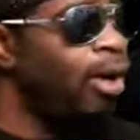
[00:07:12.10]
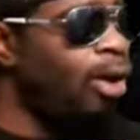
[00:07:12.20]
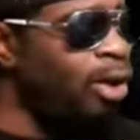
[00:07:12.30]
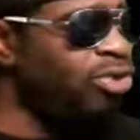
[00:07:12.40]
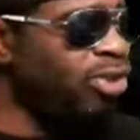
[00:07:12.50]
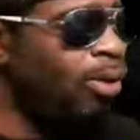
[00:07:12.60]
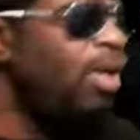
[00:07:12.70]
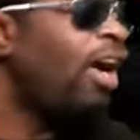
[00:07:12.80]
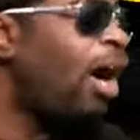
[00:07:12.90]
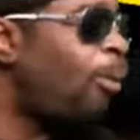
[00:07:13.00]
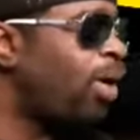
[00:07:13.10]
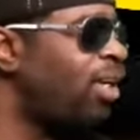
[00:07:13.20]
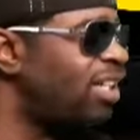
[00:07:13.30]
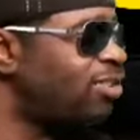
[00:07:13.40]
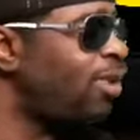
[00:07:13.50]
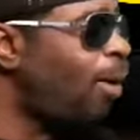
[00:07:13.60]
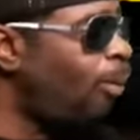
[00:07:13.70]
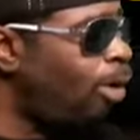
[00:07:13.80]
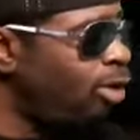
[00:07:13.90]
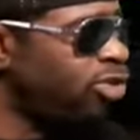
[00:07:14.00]
Also, I
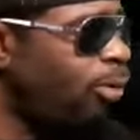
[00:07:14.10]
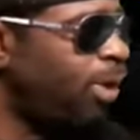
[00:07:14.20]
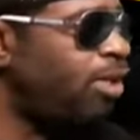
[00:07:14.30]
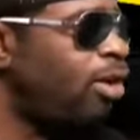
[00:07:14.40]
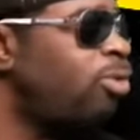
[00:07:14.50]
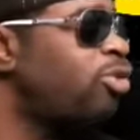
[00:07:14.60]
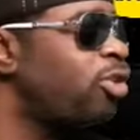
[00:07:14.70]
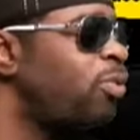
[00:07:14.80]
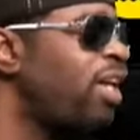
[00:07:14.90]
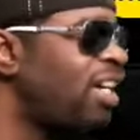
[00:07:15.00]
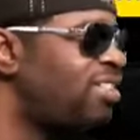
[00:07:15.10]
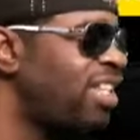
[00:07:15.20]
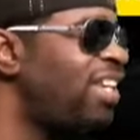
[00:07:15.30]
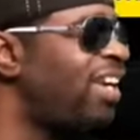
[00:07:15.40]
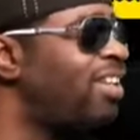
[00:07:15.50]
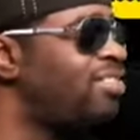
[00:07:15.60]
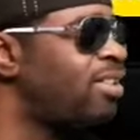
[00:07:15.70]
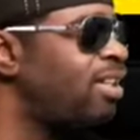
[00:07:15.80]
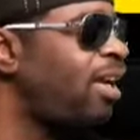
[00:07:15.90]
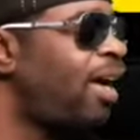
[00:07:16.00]
also want to know, do you guys think it is a
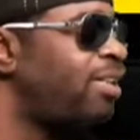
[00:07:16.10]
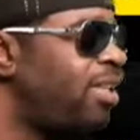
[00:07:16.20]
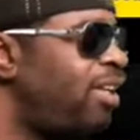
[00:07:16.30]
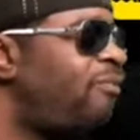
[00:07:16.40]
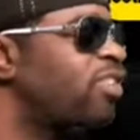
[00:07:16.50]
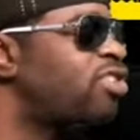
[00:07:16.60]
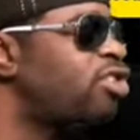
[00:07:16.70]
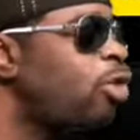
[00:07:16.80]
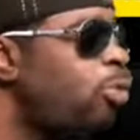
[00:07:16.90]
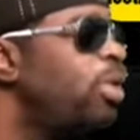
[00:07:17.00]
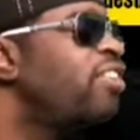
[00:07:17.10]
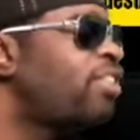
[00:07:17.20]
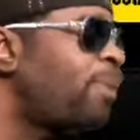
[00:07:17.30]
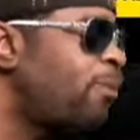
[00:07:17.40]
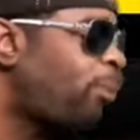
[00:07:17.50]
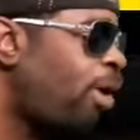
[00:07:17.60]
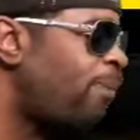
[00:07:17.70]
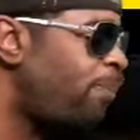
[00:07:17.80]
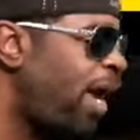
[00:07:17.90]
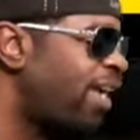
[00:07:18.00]
good idea for Stu to be
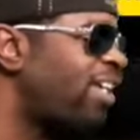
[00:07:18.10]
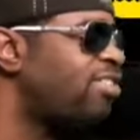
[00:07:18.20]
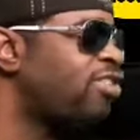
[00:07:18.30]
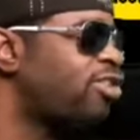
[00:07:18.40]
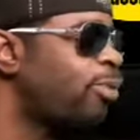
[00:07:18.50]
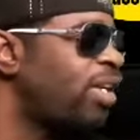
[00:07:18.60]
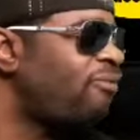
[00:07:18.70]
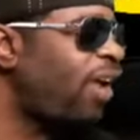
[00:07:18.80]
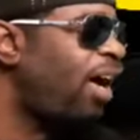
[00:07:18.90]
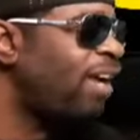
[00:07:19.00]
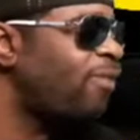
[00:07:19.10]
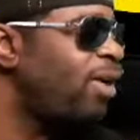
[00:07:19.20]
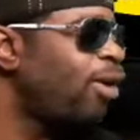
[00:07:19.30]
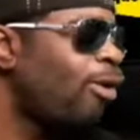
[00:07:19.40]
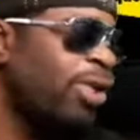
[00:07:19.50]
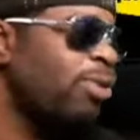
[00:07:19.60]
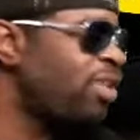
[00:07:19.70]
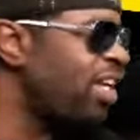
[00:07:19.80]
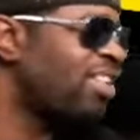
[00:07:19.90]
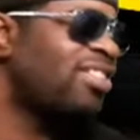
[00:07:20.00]
brought back into Scream 5, or do you
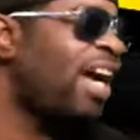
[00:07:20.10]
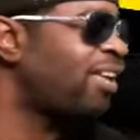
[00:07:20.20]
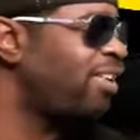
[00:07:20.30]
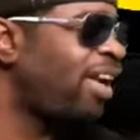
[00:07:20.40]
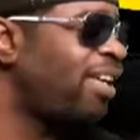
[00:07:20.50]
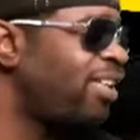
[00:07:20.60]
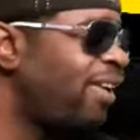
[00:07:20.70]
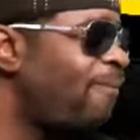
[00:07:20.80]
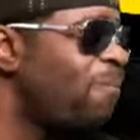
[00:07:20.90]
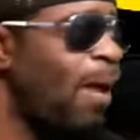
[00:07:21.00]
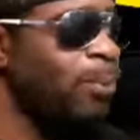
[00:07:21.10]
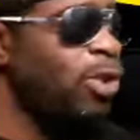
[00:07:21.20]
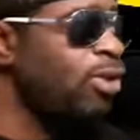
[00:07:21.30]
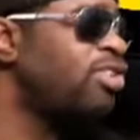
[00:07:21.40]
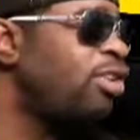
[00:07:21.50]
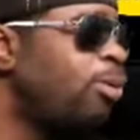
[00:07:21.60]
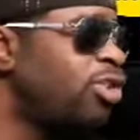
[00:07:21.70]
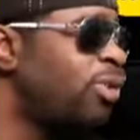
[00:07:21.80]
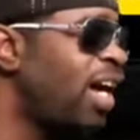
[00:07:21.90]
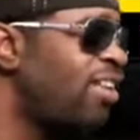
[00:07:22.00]
think it's not a good idea? I'm curious to know
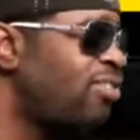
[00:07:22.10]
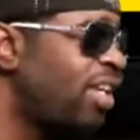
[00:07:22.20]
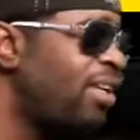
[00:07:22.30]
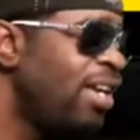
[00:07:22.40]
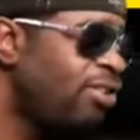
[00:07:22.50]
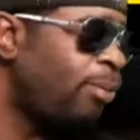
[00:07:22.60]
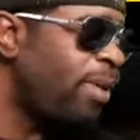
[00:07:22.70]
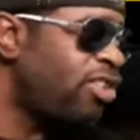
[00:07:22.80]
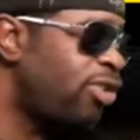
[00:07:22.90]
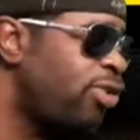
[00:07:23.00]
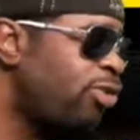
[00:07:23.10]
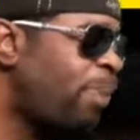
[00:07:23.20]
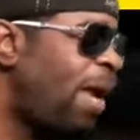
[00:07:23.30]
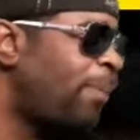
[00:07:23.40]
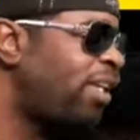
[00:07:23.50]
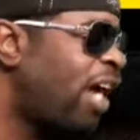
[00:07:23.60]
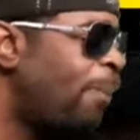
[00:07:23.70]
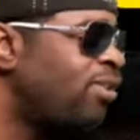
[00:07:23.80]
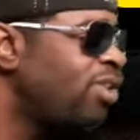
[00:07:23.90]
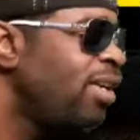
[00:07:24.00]
what you guys think, so make sure you spam in the
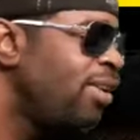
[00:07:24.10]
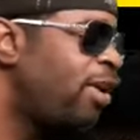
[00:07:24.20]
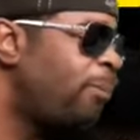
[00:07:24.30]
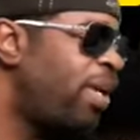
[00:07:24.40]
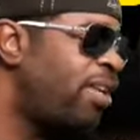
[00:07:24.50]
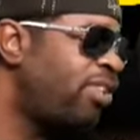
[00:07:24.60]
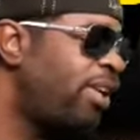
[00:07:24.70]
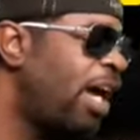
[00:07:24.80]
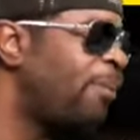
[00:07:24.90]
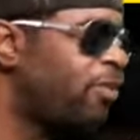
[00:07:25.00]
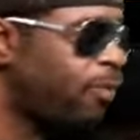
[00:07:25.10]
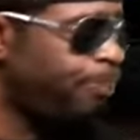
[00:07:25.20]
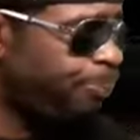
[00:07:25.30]
comments your opinions and comments.